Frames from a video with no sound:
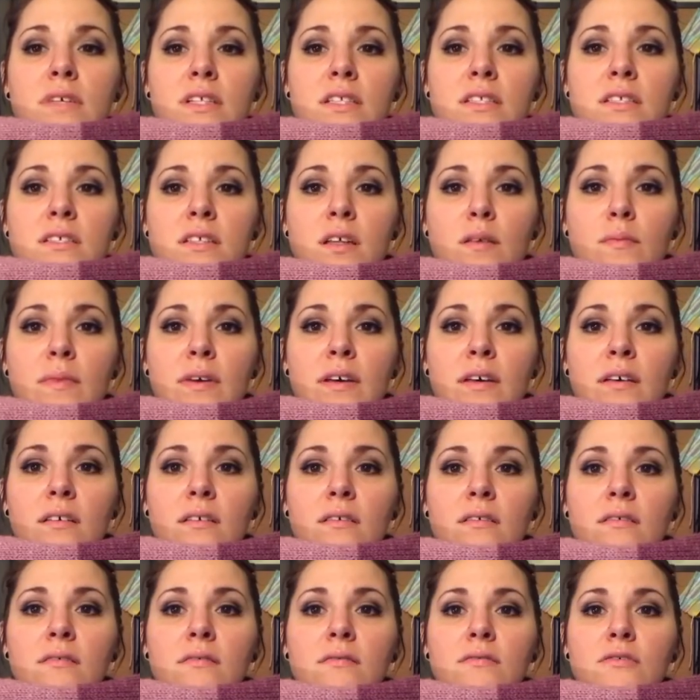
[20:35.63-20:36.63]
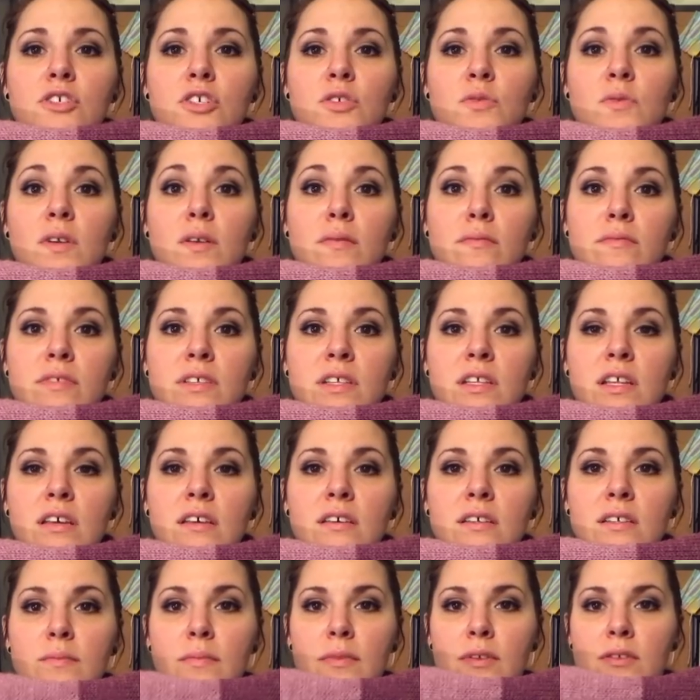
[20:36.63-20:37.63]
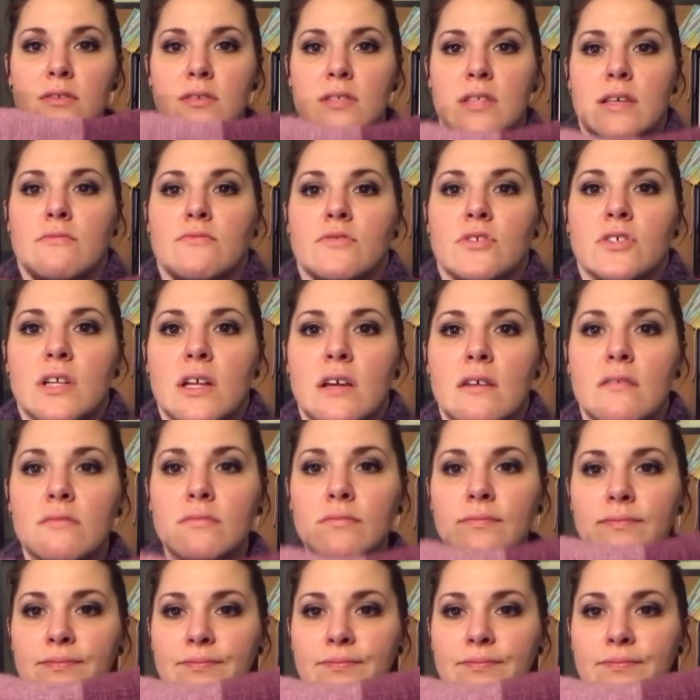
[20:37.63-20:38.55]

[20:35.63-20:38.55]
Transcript: stomach, just when I'm sitting because I'm all slouched down.